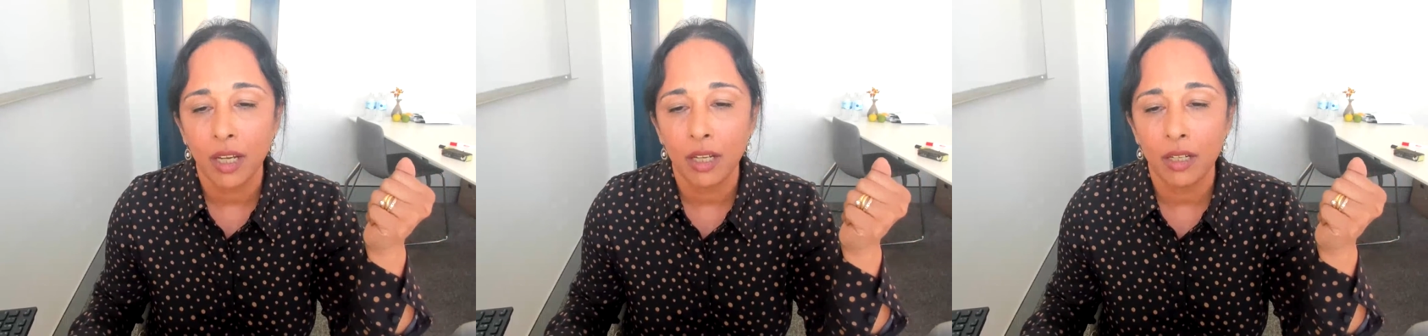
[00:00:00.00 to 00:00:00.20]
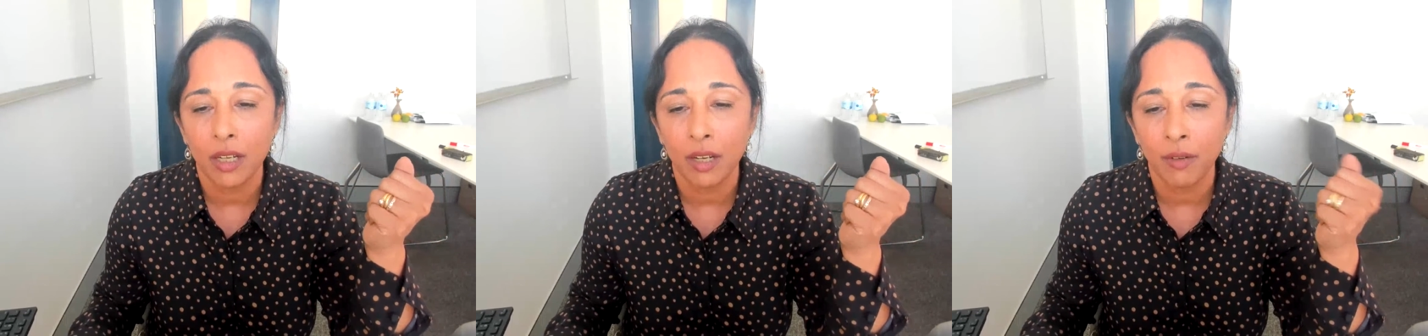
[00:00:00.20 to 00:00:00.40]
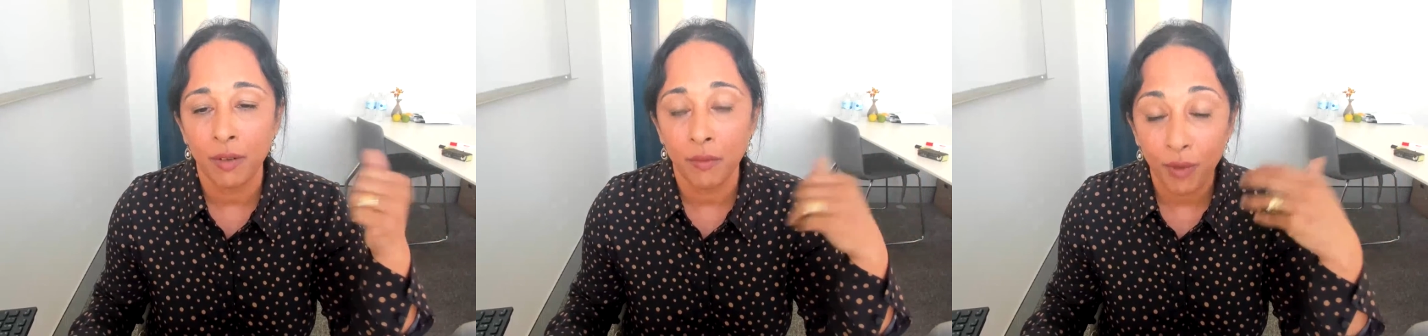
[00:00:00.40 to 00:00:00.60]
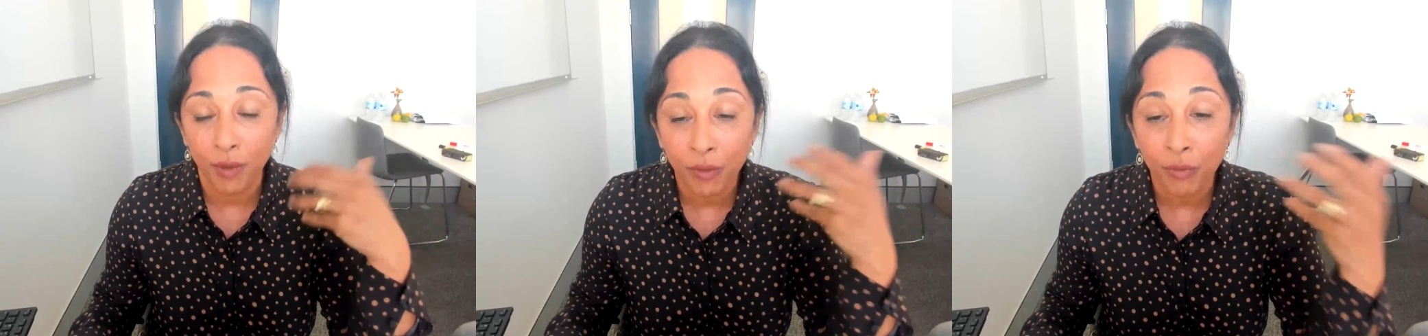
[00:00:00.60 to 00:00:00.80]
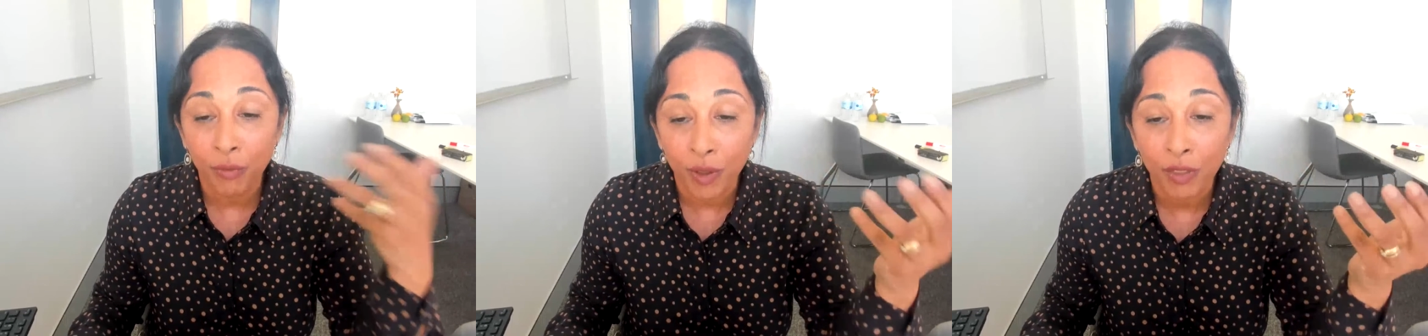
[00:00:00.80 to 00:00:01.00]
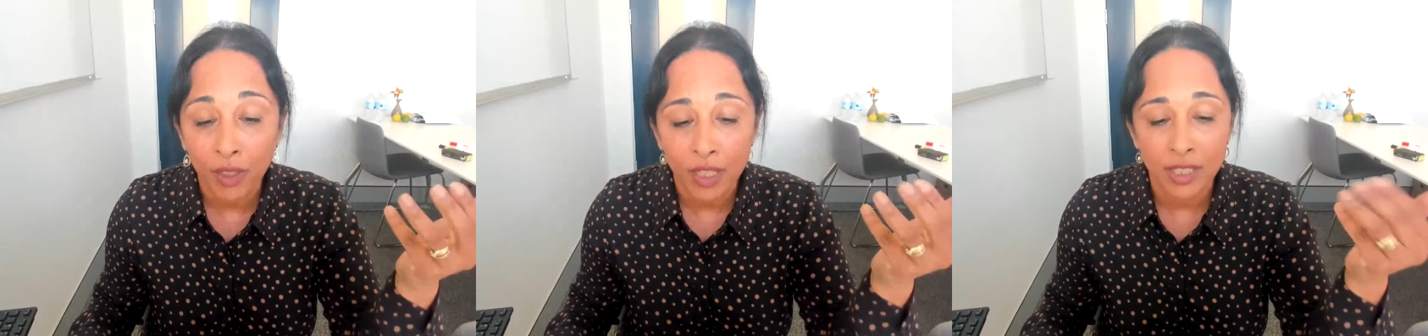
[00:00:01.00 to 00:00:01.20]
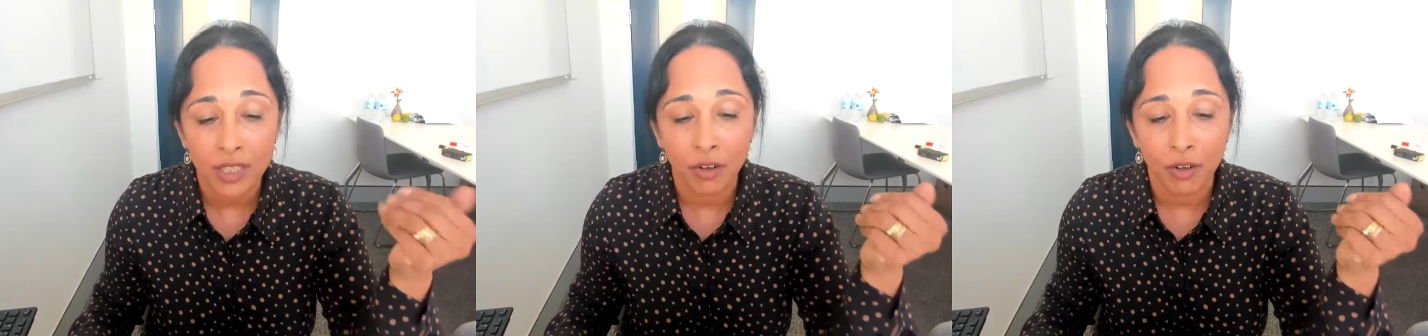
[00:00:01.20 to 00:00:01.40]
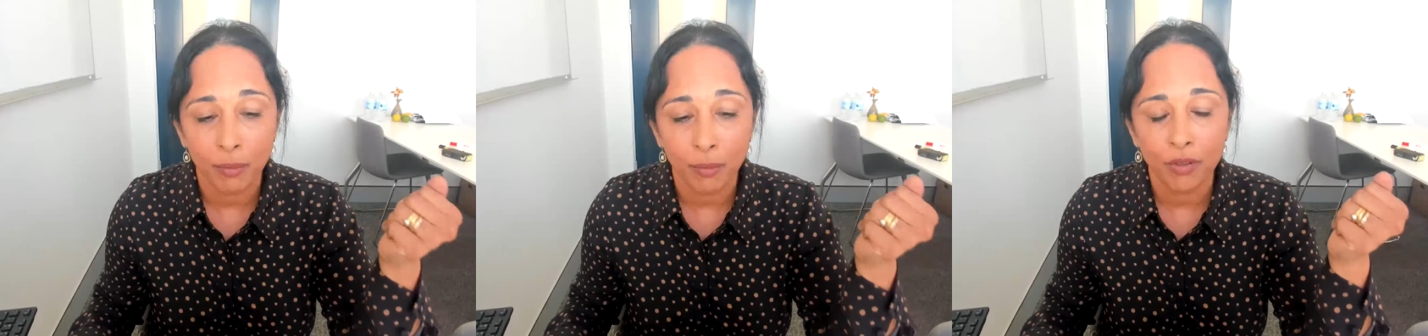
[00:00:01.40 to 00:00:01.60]
with these
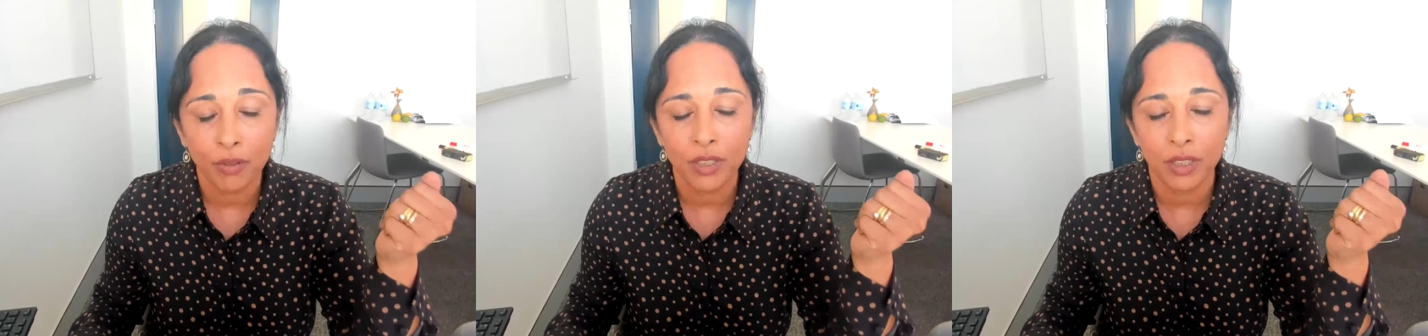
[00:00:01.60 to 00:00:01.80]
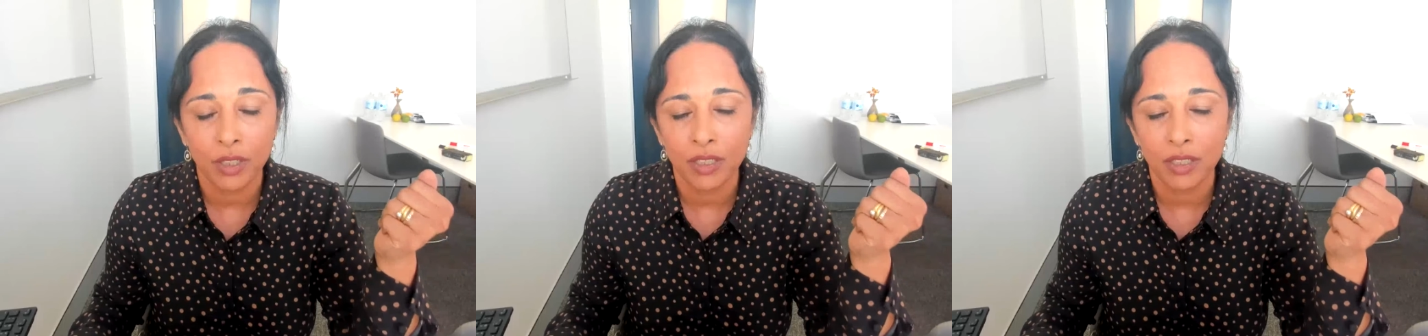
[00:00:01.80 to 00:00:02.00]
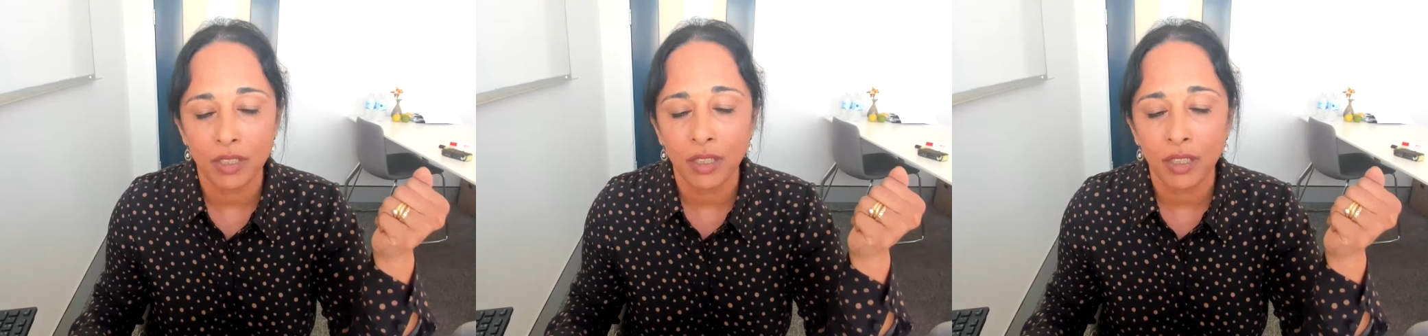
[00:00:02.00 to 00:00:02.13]
therapeutics.